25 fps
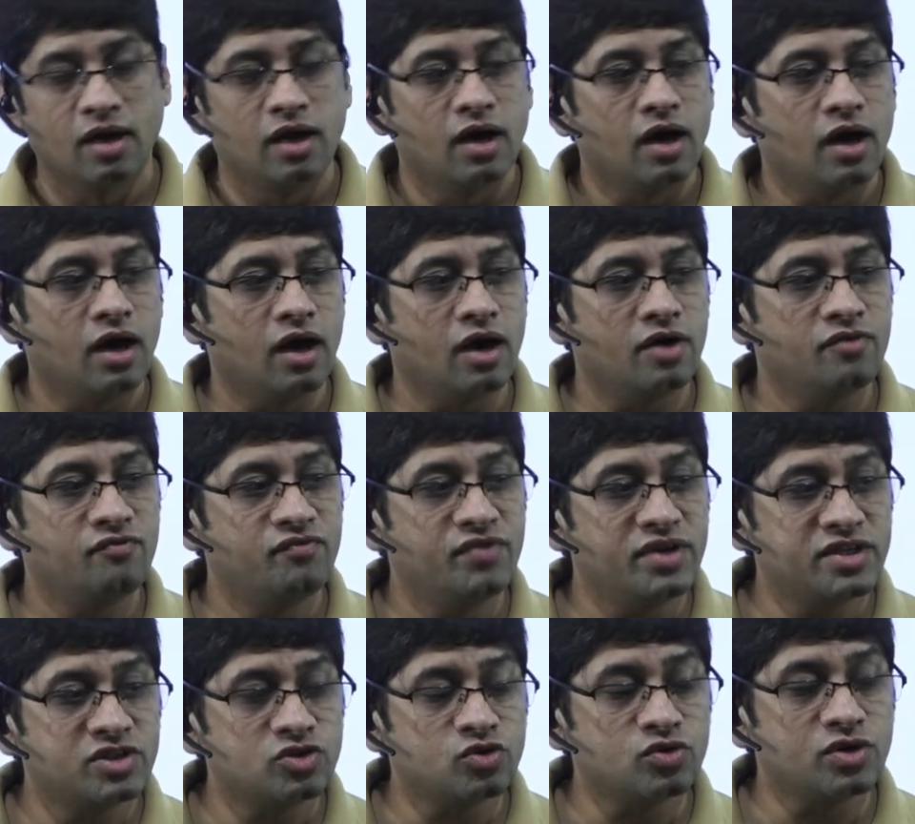Uh,
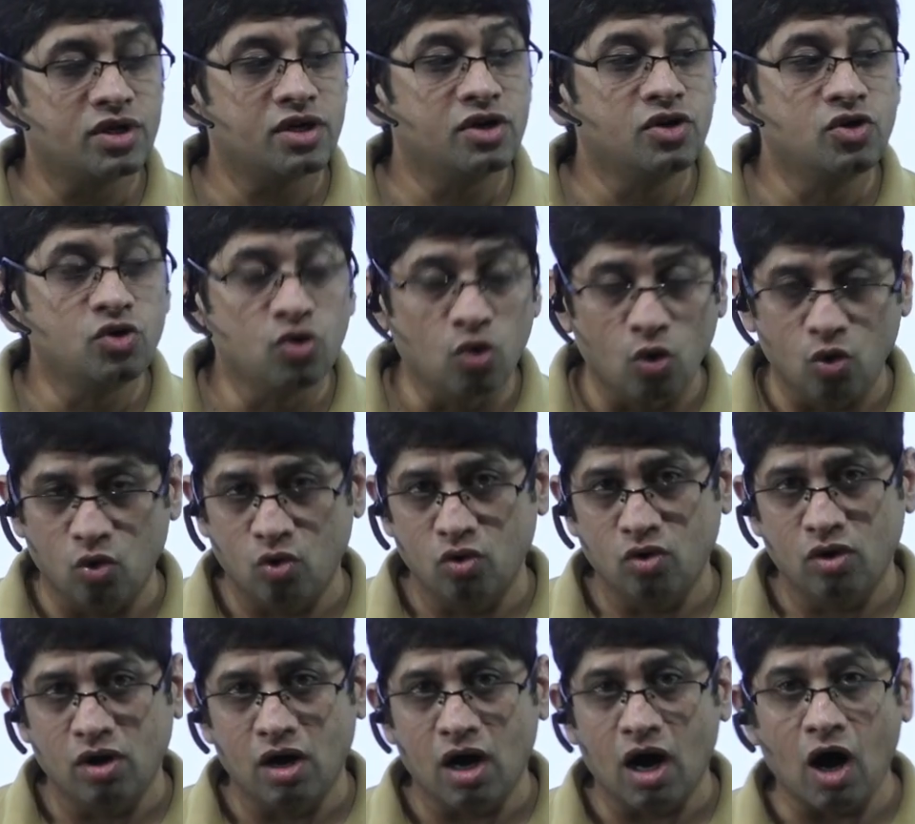we should
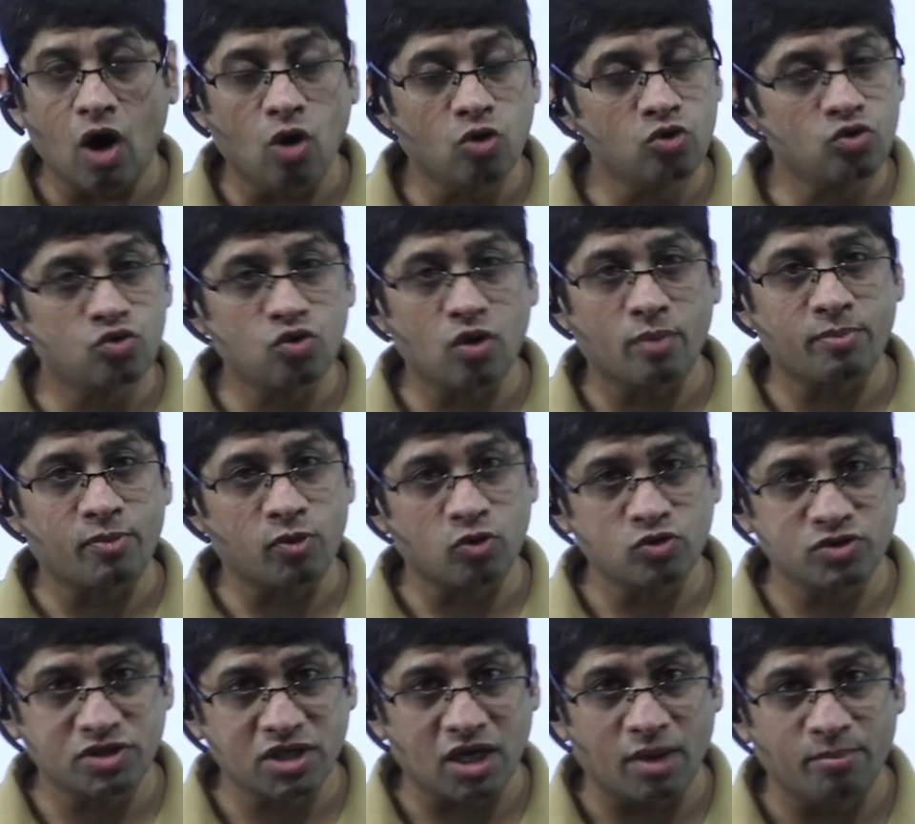know how to
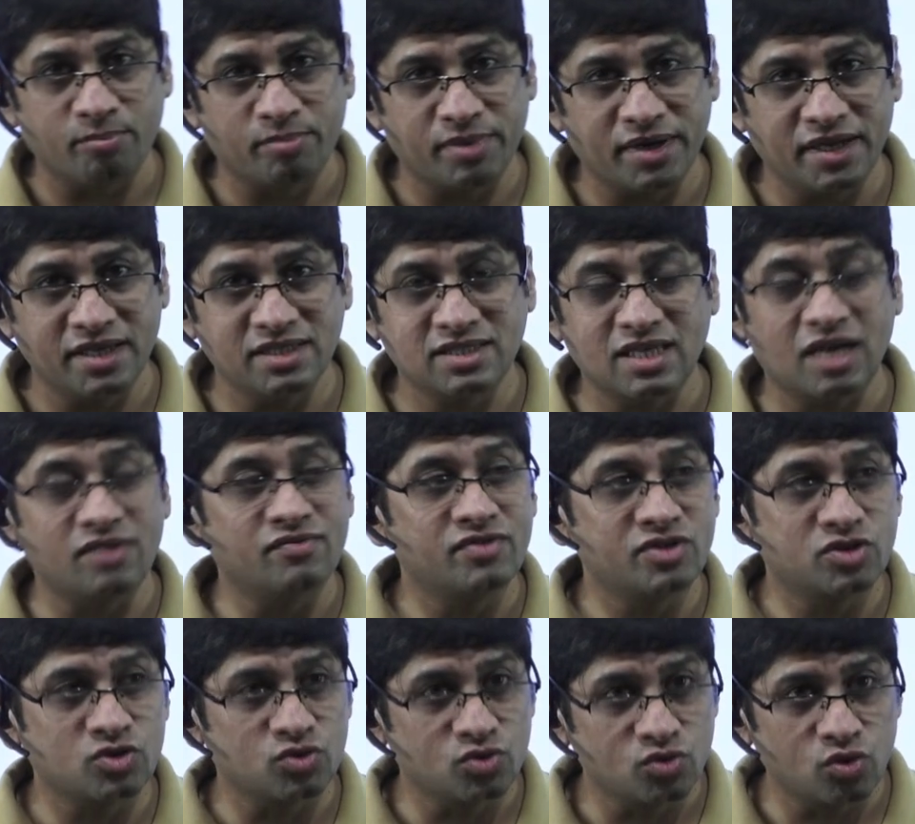approach companies and
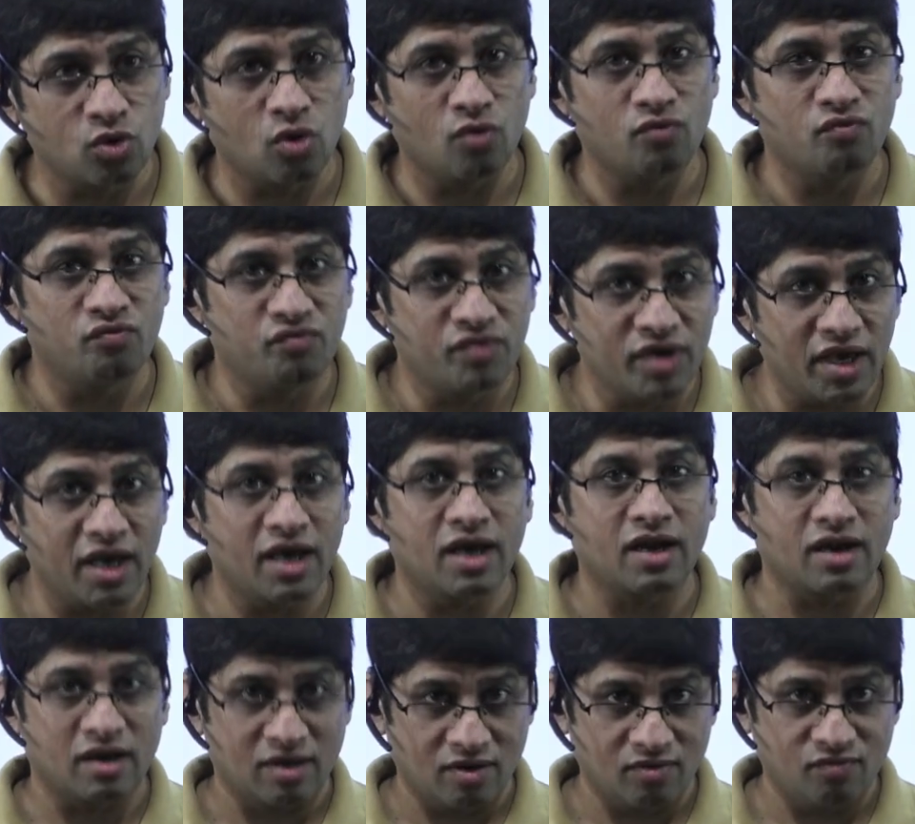we should know
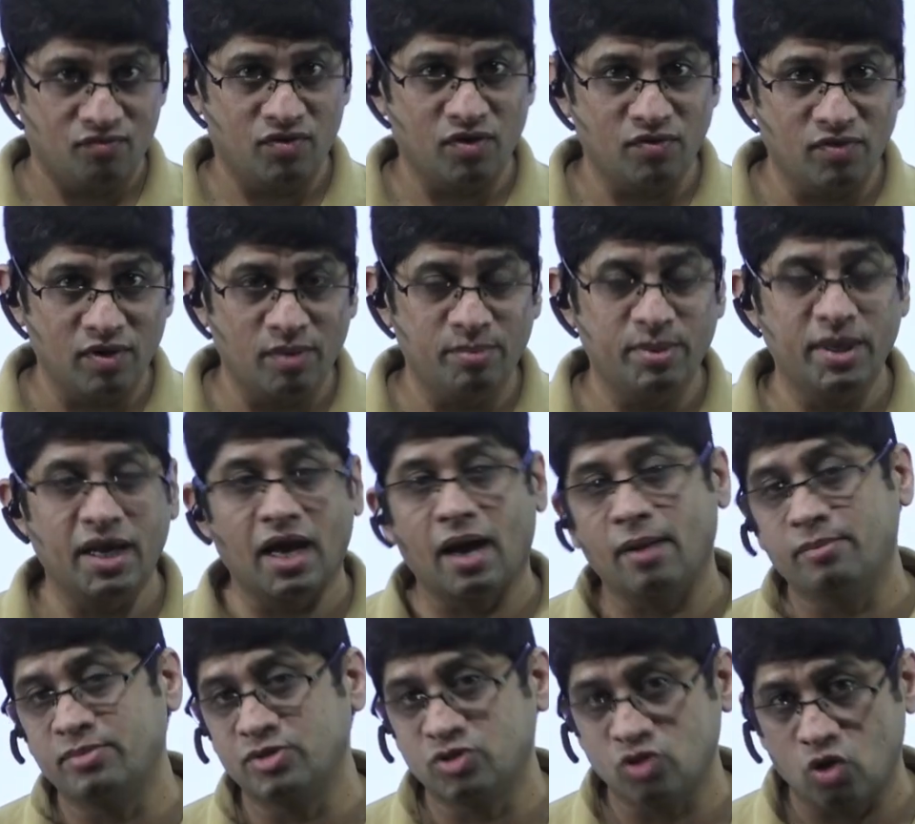where we will be
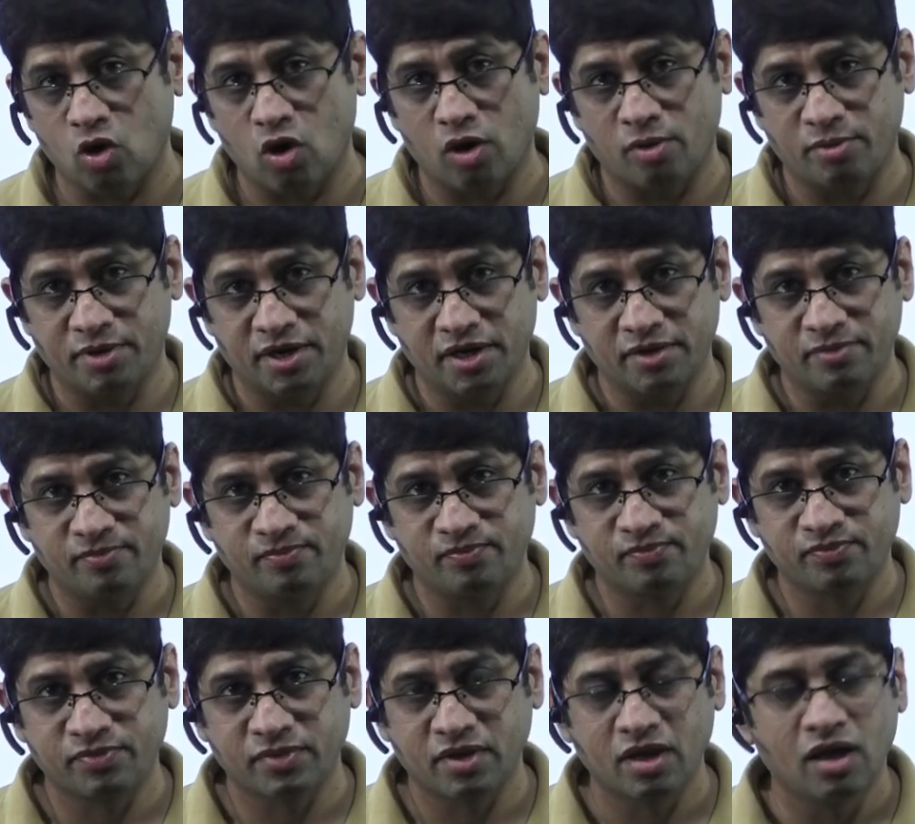absorbed.
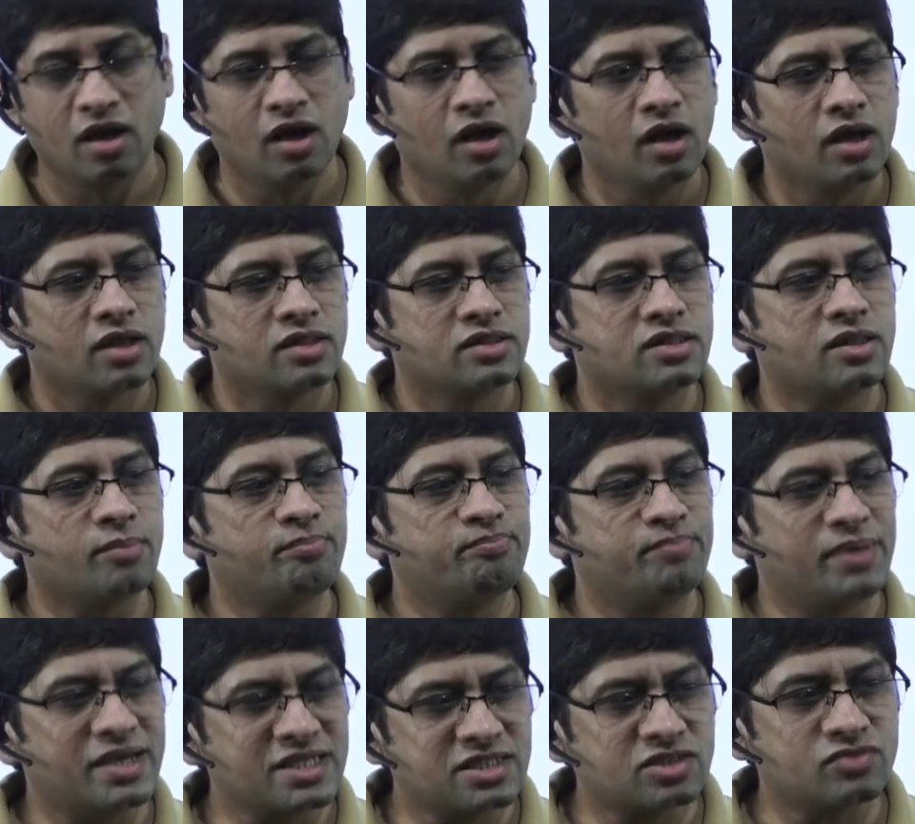The
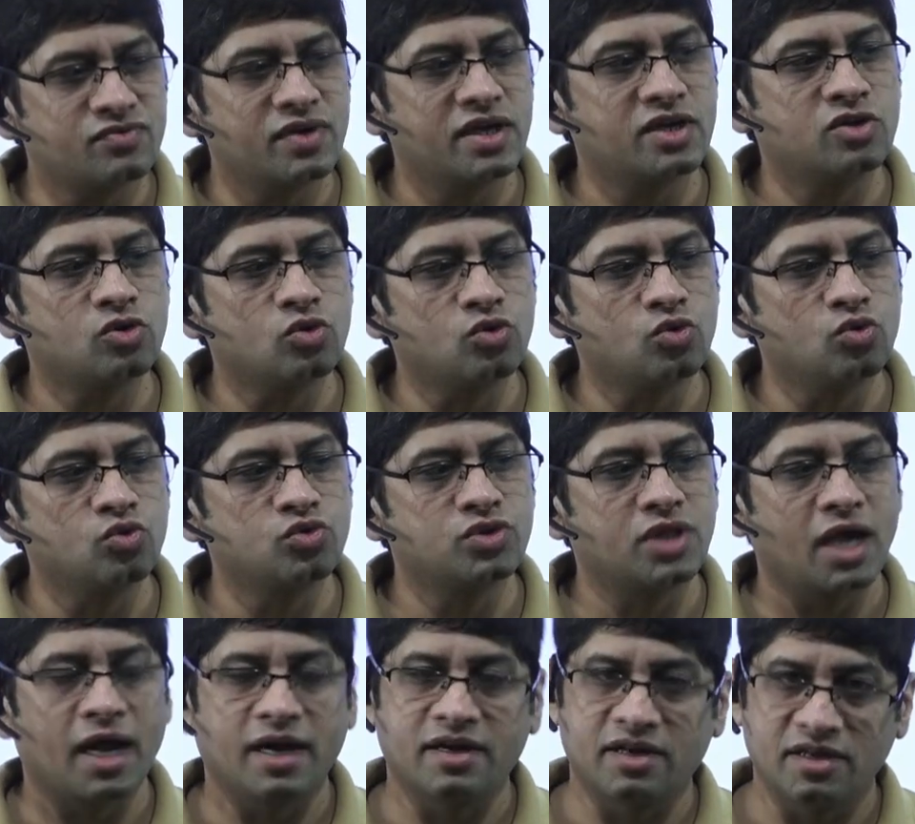best way to do
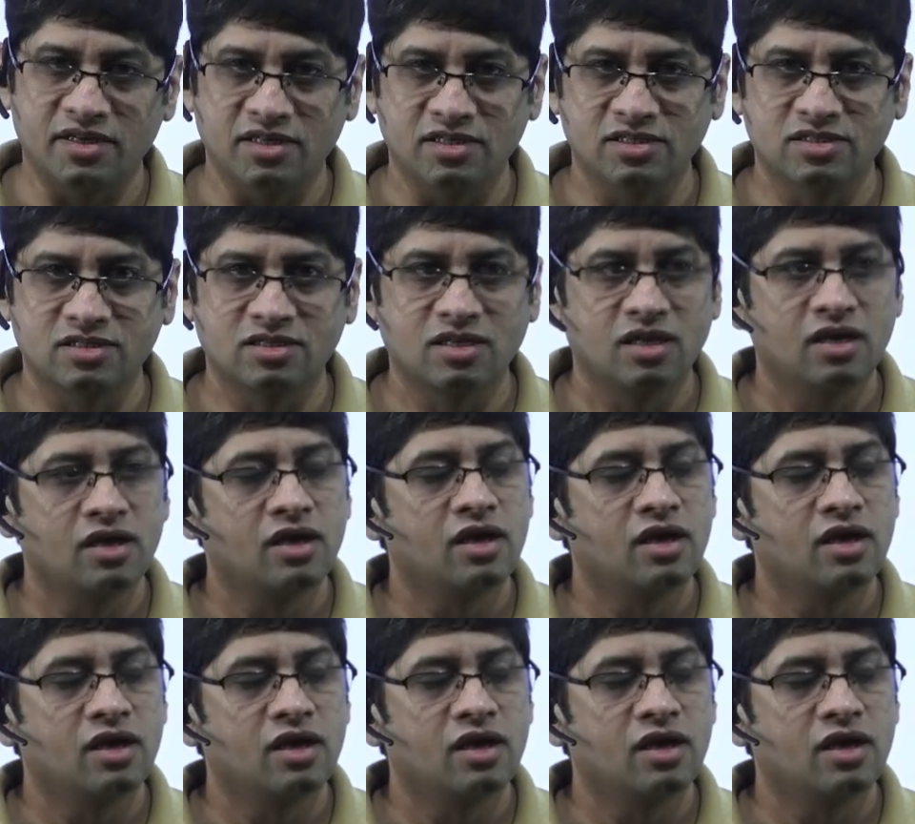that is,